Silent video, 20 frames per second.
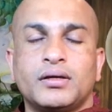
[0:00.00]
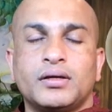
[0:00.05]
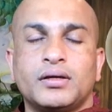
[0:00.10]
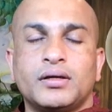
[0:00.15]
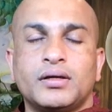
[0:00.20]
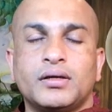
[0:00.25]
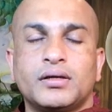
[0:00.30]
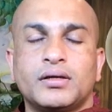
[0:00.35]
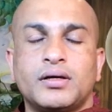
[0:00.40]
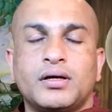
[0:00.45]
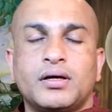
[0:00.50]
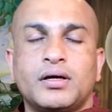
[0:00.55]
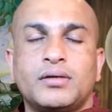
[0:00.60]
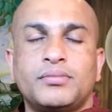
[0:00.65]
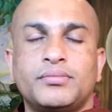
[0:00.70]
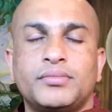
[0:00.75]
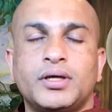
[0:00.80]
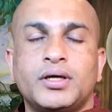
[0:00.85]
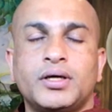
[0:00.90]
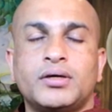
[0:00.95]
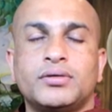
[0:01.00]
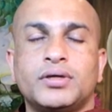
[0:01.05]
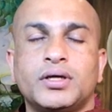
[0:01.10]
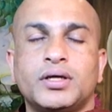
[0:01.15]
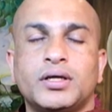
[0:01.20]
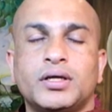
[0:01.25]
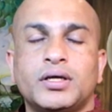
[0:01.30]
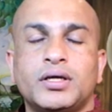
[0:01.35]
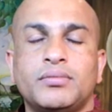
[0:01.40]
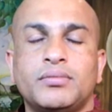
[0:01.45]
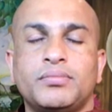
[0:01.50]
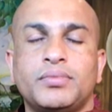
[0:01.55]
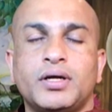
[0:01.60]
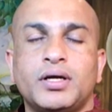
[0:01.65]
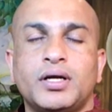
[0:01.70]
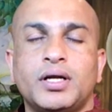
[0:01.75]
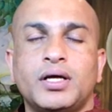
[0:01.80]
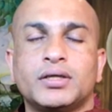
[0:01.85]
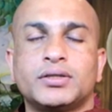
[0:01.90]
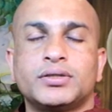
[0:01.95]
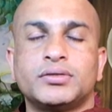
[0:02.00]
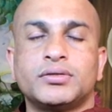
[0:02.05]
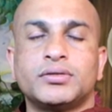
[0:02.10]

And calm down and keep relax